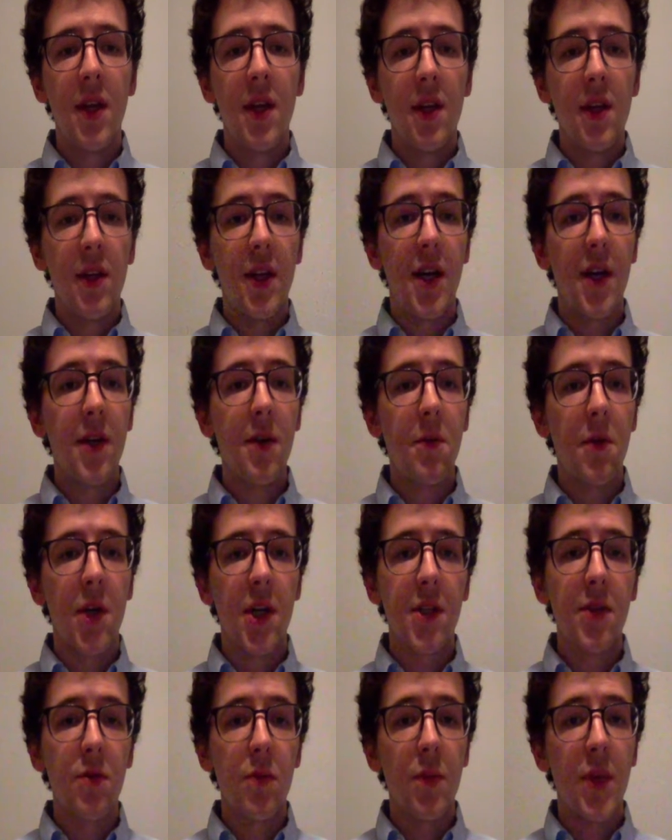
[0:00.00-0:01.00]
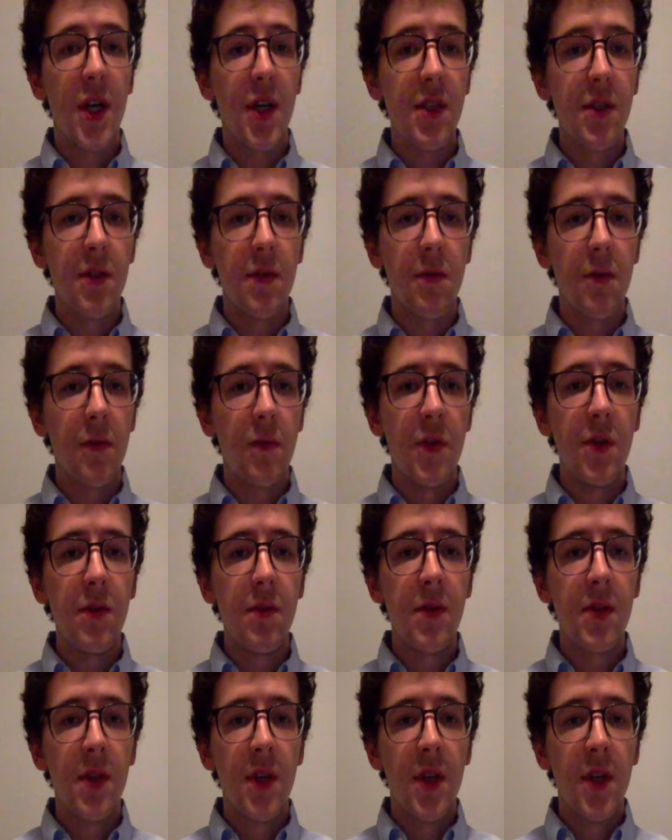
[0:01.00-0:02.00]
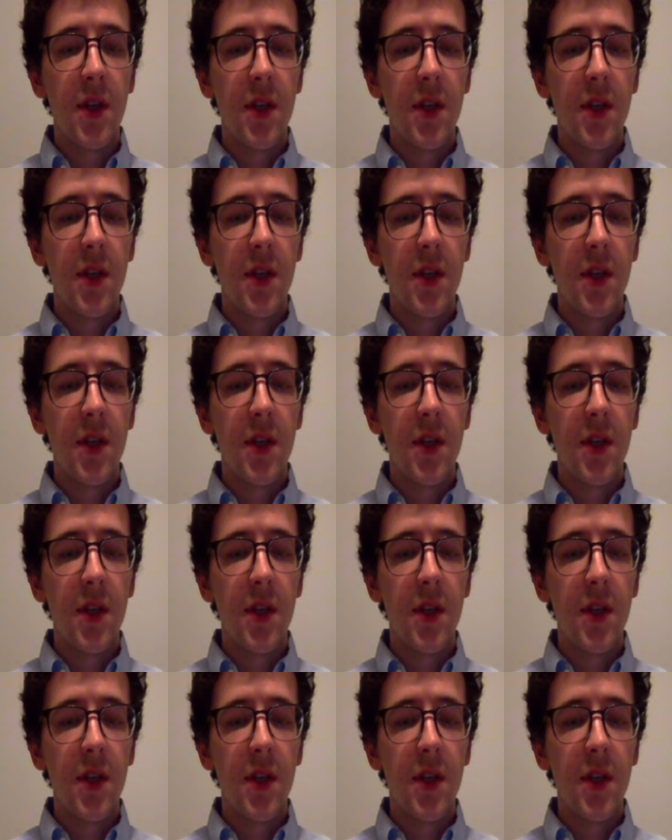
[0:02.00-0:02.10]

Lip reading: Likewise, with positive reviews,